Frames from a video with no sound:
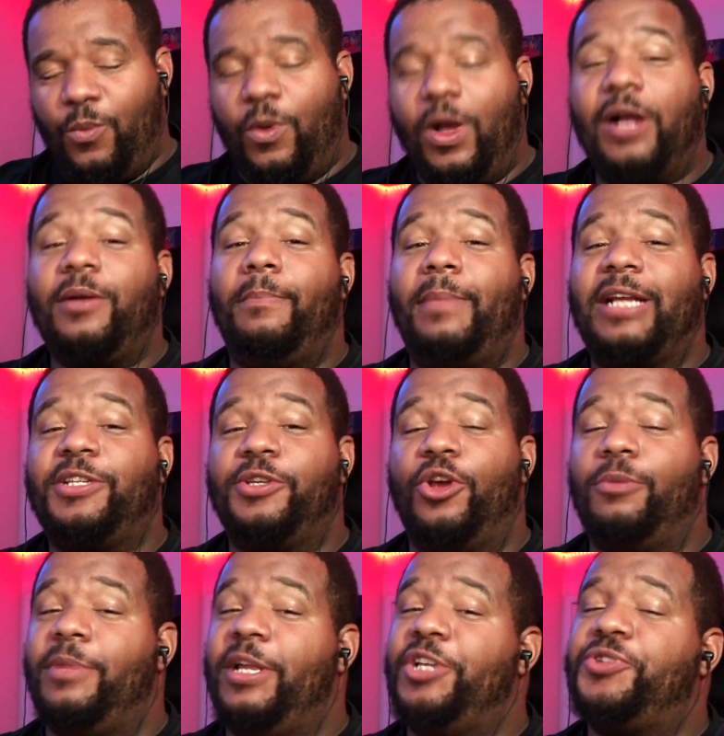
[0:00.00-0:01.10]
Welcome back to
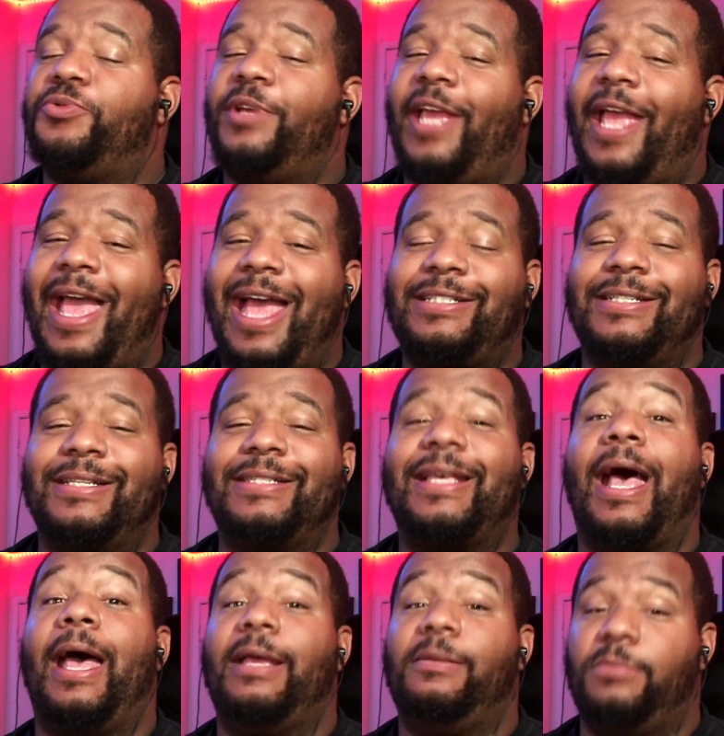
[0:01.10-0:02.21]
YurpNation Reactions.
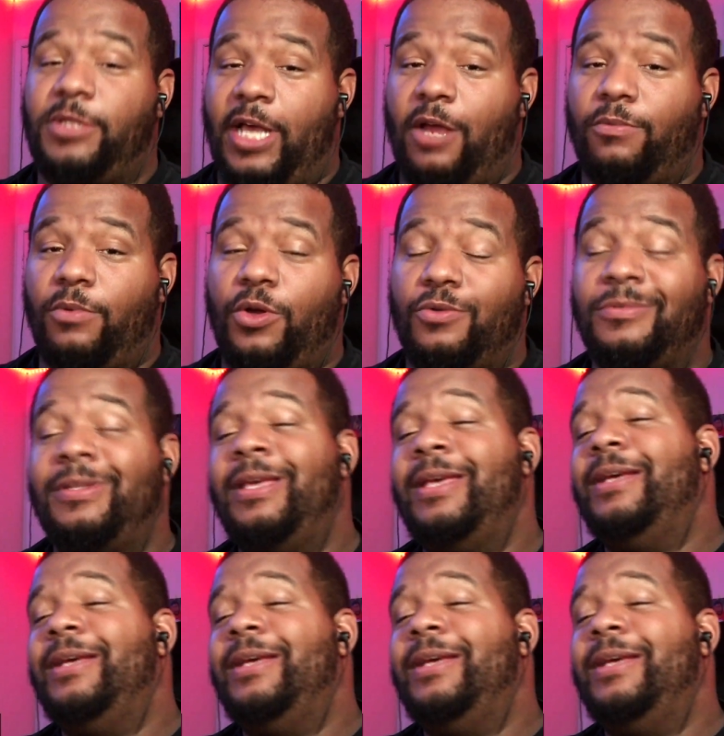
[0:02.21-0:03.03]
I'm Tyrone.